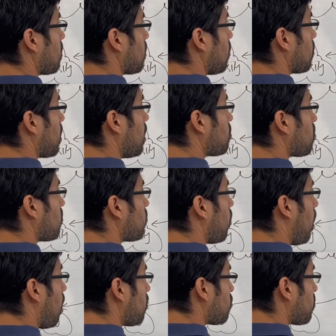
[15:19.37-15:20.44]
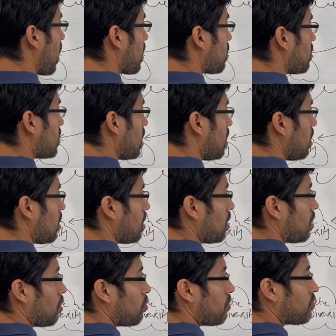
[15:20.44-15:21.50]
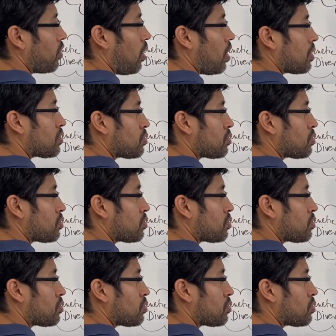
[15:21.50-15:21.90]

Okay, so we've got our strategy, we've got our